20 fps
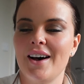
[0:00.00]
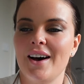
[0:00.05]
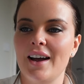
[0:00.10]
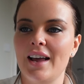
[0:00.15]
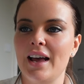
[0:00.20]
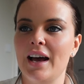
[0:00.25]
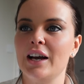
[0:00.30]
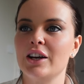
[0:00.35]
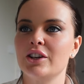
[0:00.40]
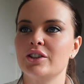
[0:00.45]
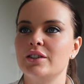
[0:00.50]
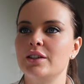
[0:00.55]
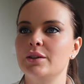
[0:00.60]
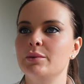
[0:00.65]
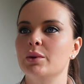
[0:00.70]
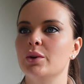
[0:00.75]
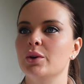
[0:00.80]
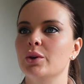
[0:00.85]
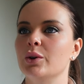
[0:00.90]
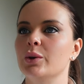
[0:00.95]
I actually
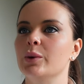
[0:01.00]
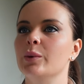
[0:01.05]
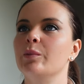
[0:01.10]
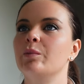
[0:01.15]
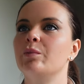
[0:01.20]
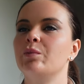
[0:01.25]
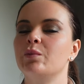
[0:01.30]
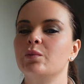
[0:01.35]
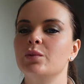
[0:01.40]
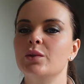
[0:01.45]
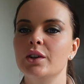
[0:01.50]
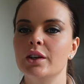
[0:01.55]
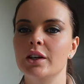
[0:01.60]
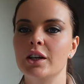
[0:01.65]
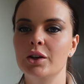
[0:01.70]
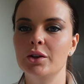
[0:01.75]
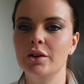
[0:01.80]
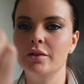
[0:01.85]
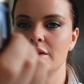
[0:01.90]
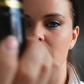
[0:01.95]
wore
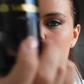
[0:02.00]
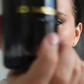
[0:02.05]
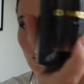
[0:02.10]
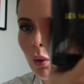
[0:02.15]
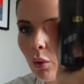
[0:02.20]
Louis Vuitton